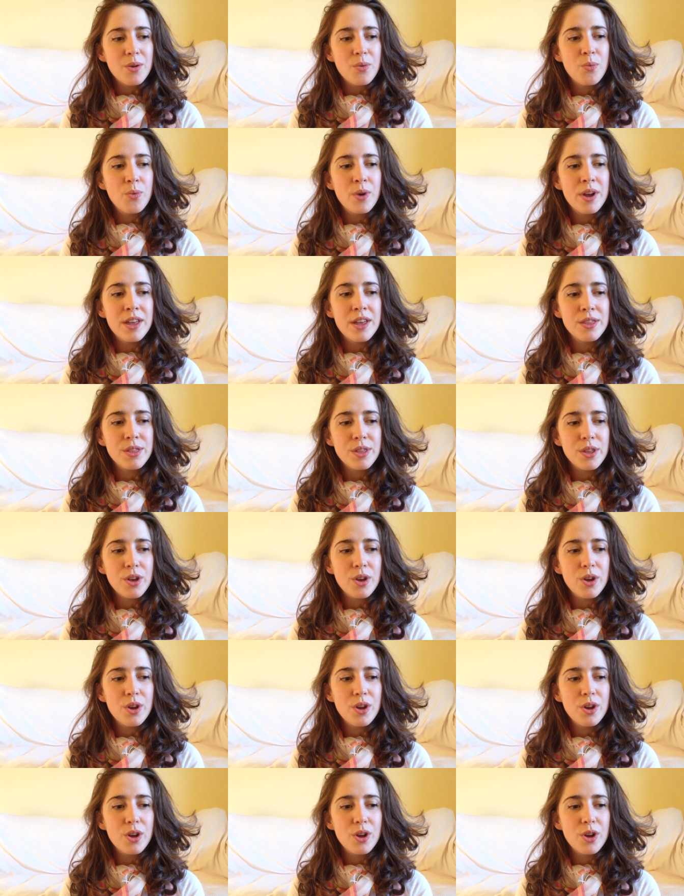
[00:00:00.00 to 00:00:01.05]
with
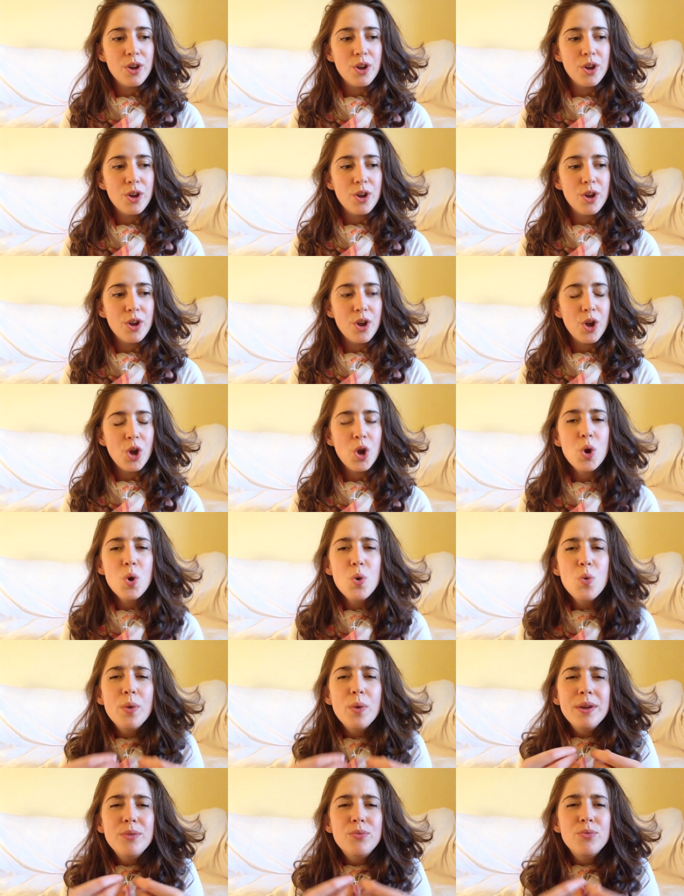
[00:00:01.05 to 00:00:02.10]
who
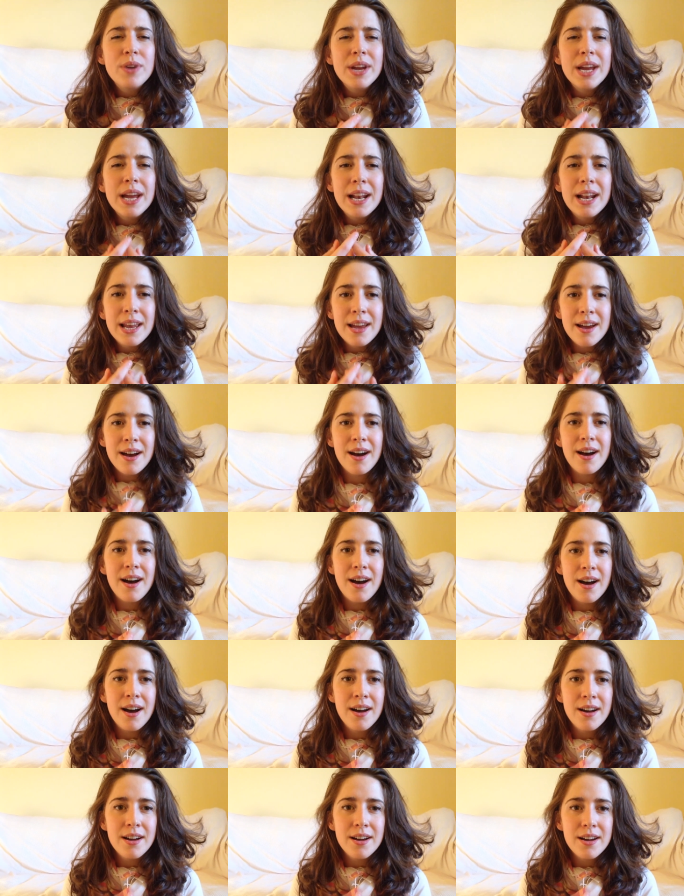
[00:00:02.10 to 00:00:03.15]
we really
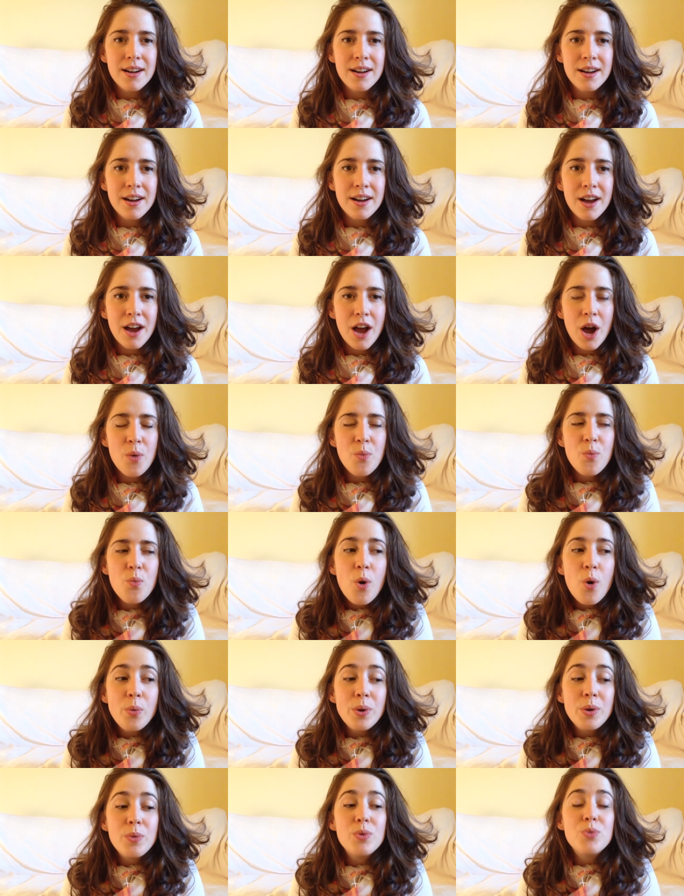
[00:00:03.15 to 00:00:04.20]
are and
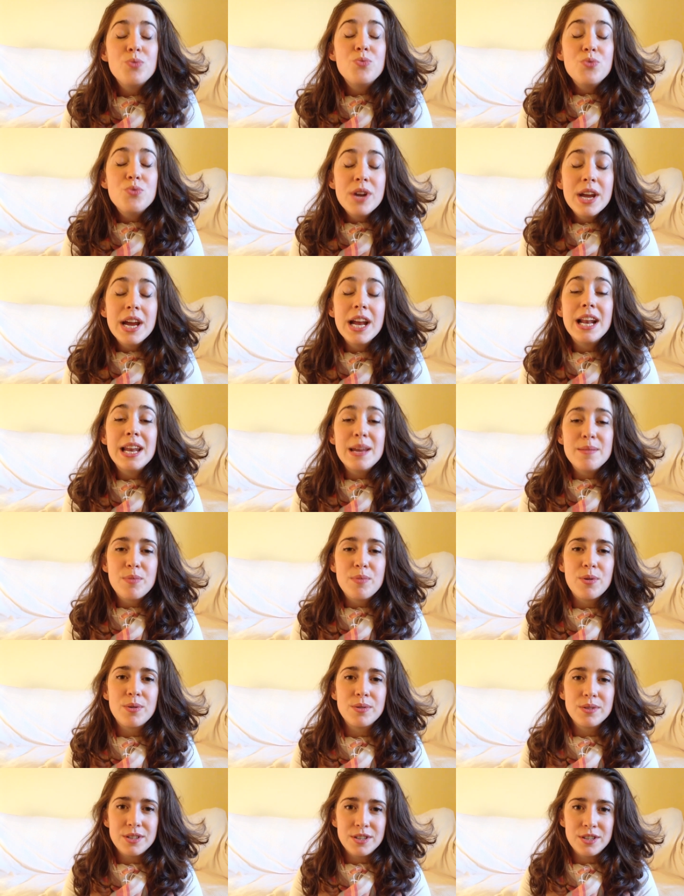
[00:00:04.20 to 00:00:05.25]
what we were really
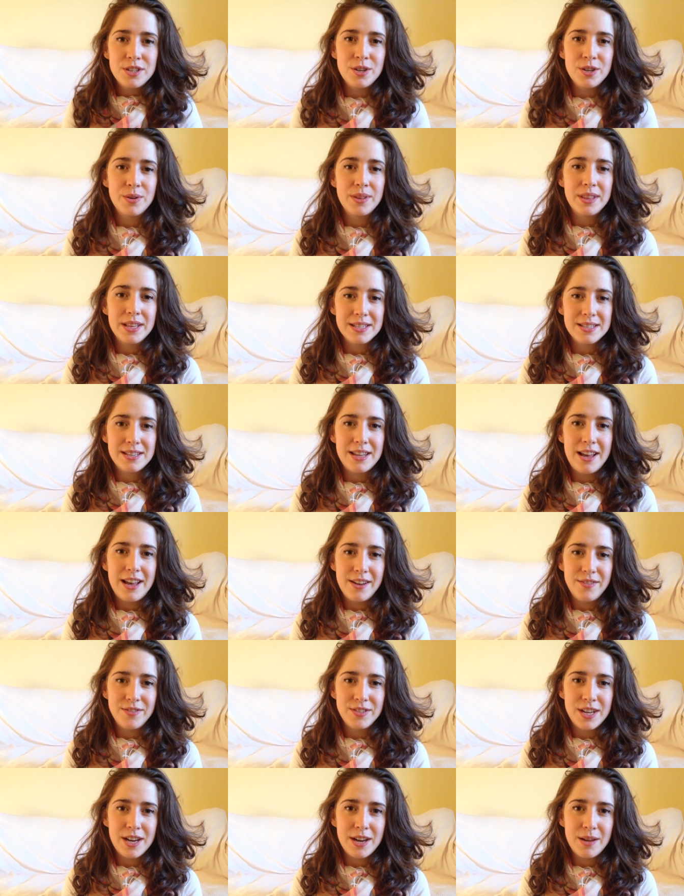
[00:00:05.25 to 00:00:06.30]
born to do in this
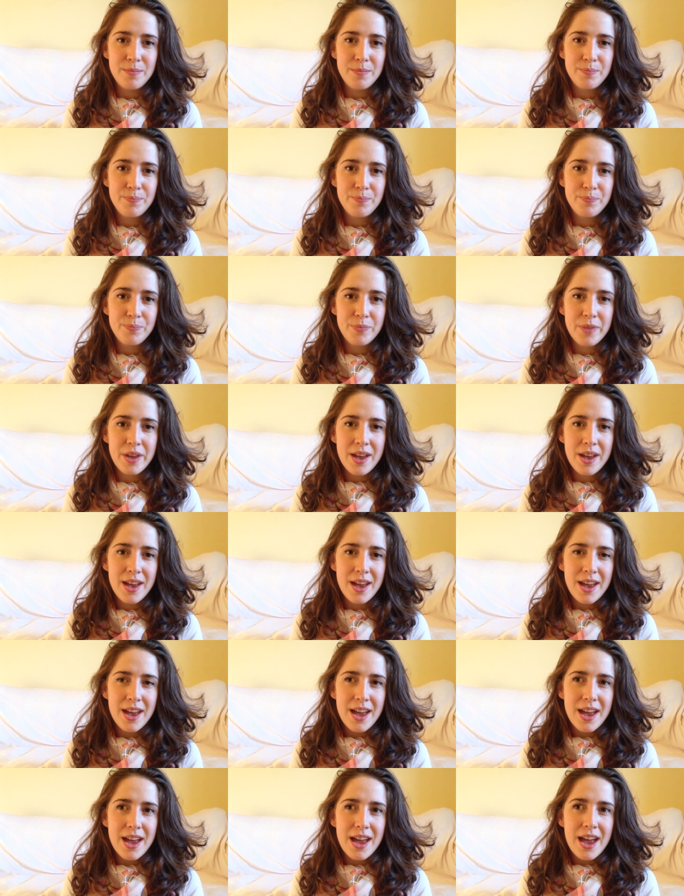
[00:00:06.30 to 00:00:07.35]
lifetime.
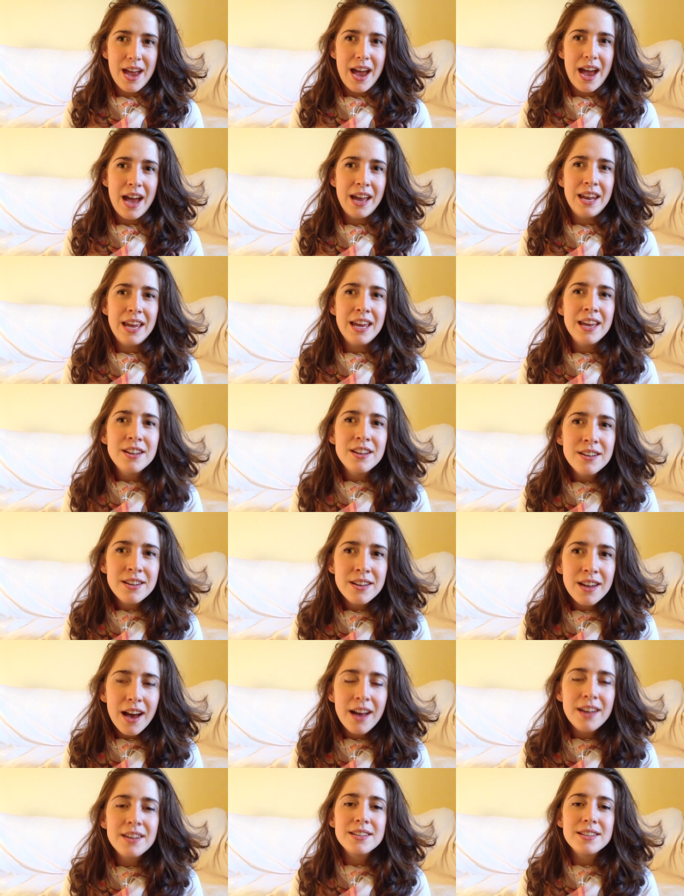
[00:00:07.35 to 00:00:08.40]
And in
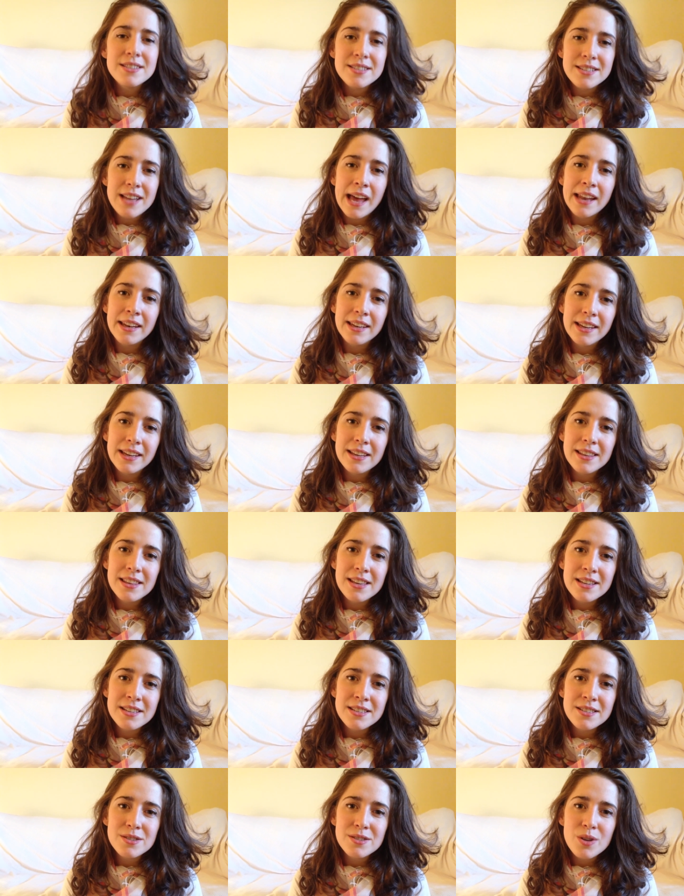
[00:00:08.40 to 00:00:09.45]
understanding
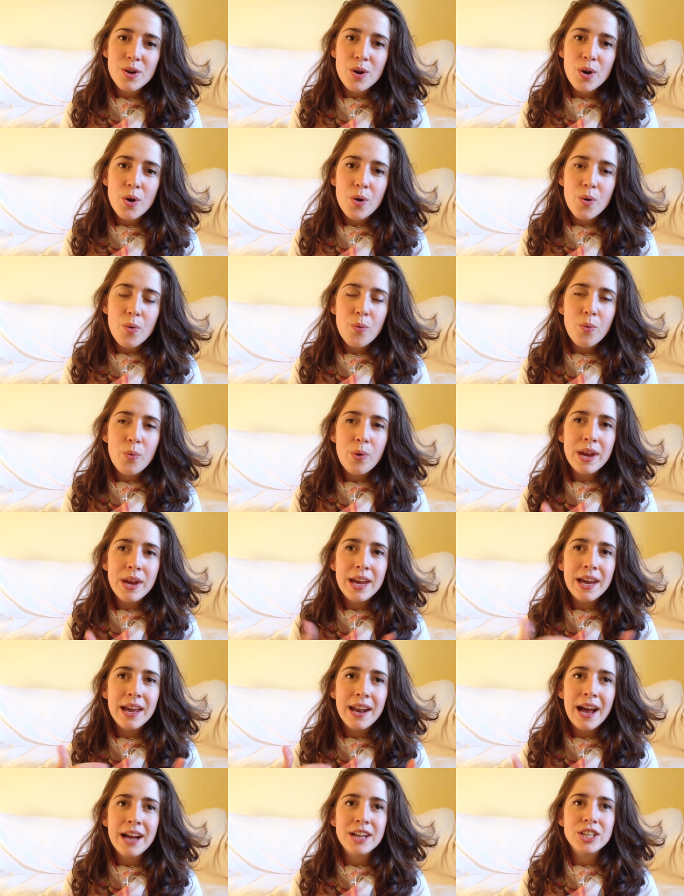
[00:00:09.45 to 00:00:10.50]
this, we
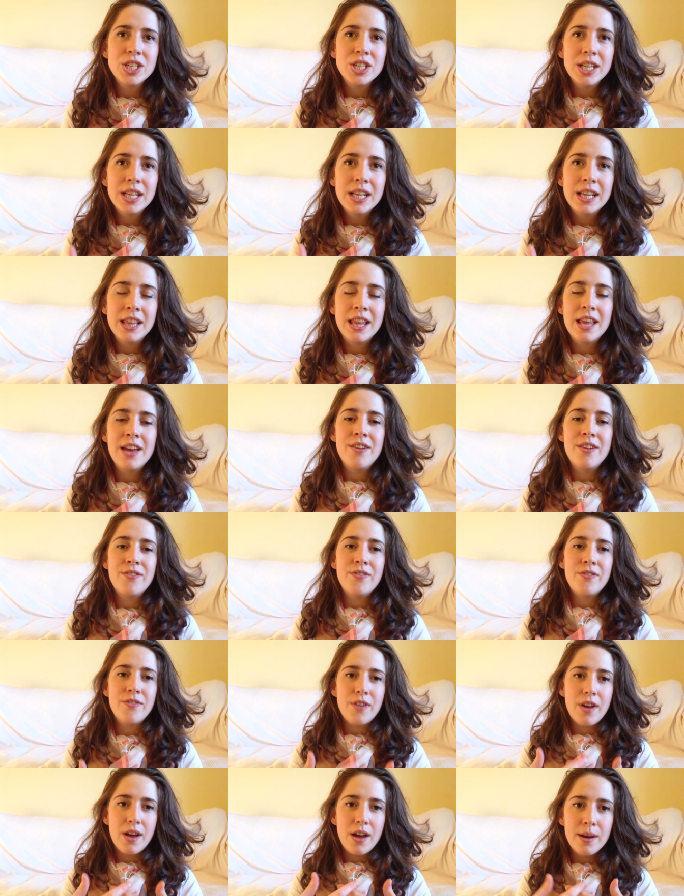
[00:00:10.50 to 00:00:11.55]
can actually live
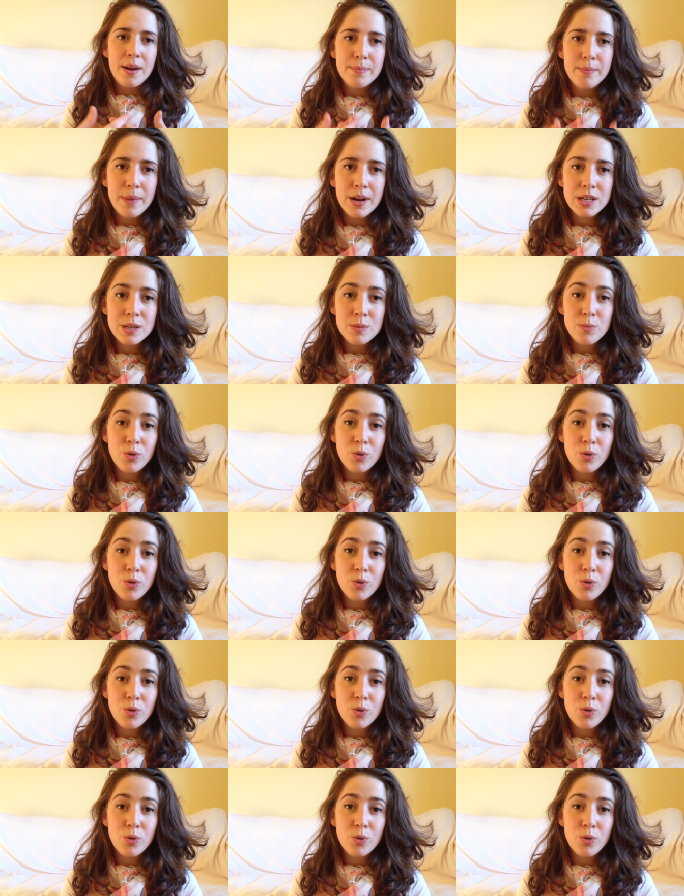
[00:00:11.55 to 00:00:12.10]
a much